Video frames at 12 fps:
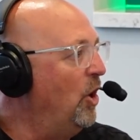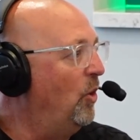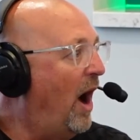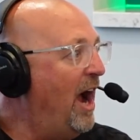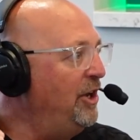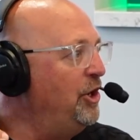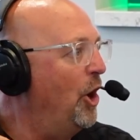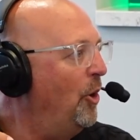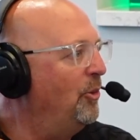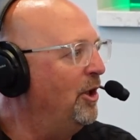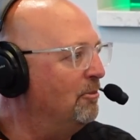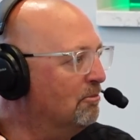I
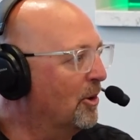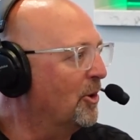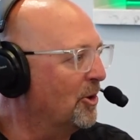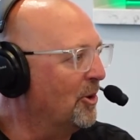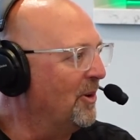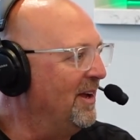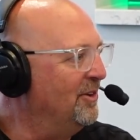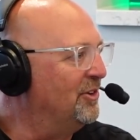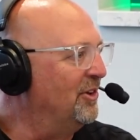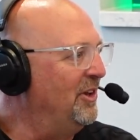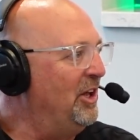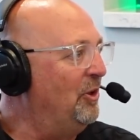know that murder is
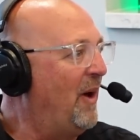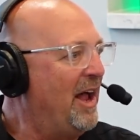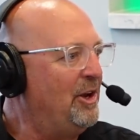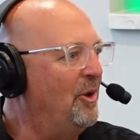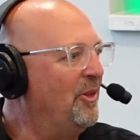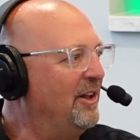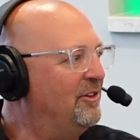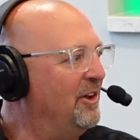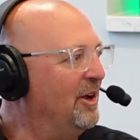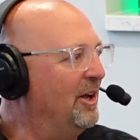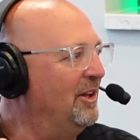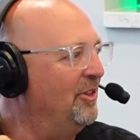illegal. I know
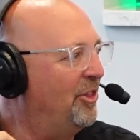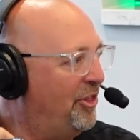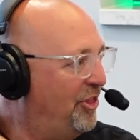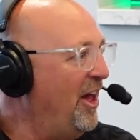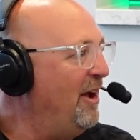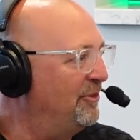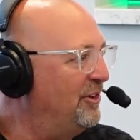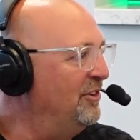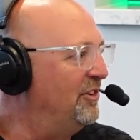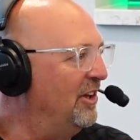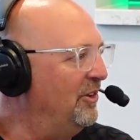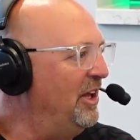that theft
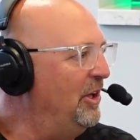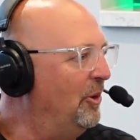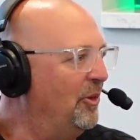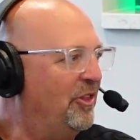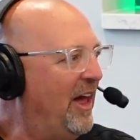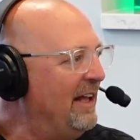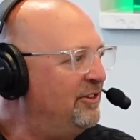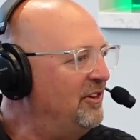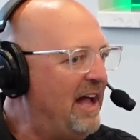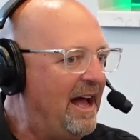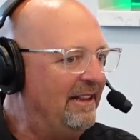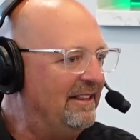is illegal. That's
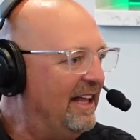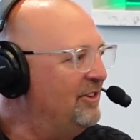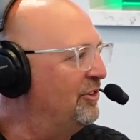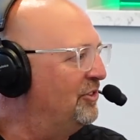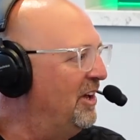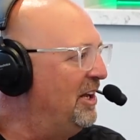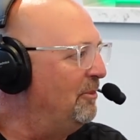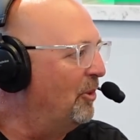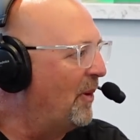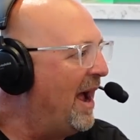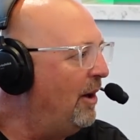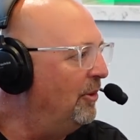not legislating
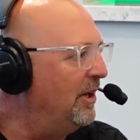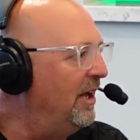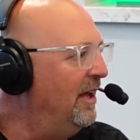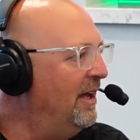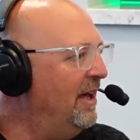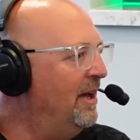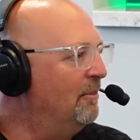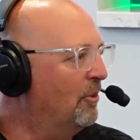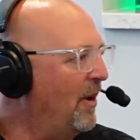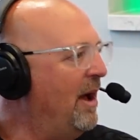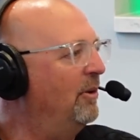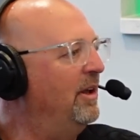morality.
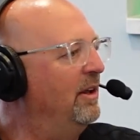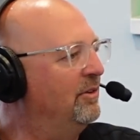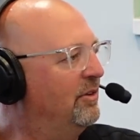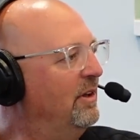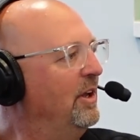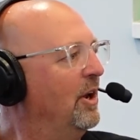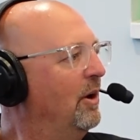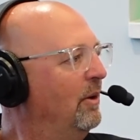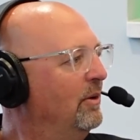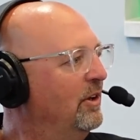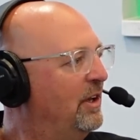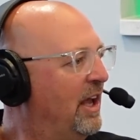Morality is,
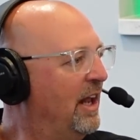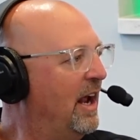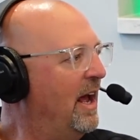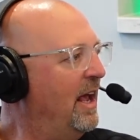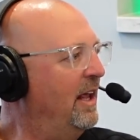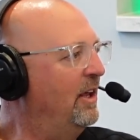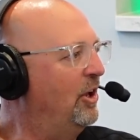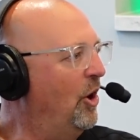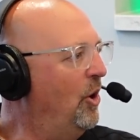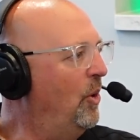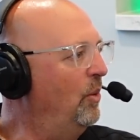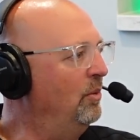can I
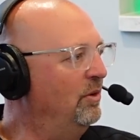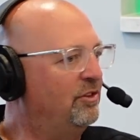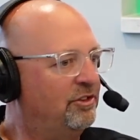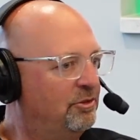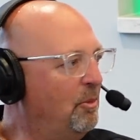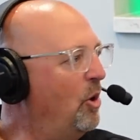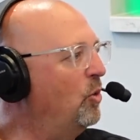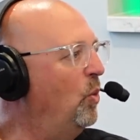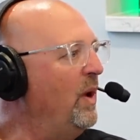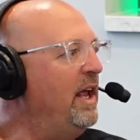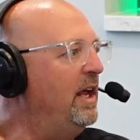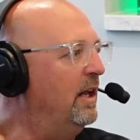go smoke
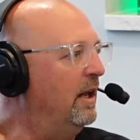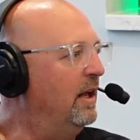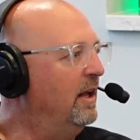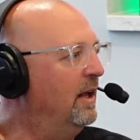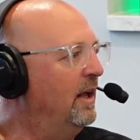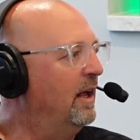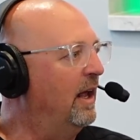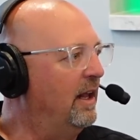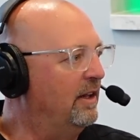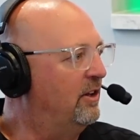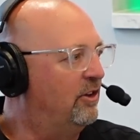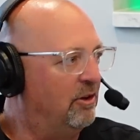weed?
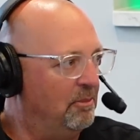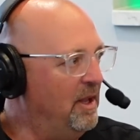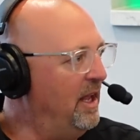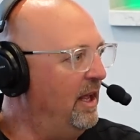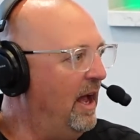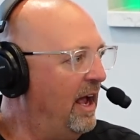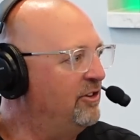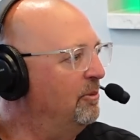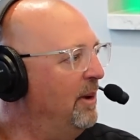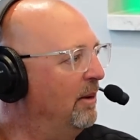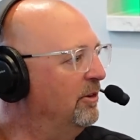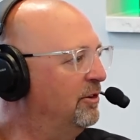To me, I should
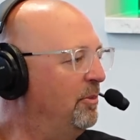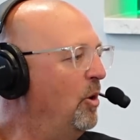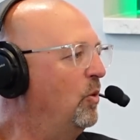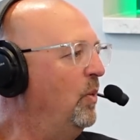be able to smoke weed.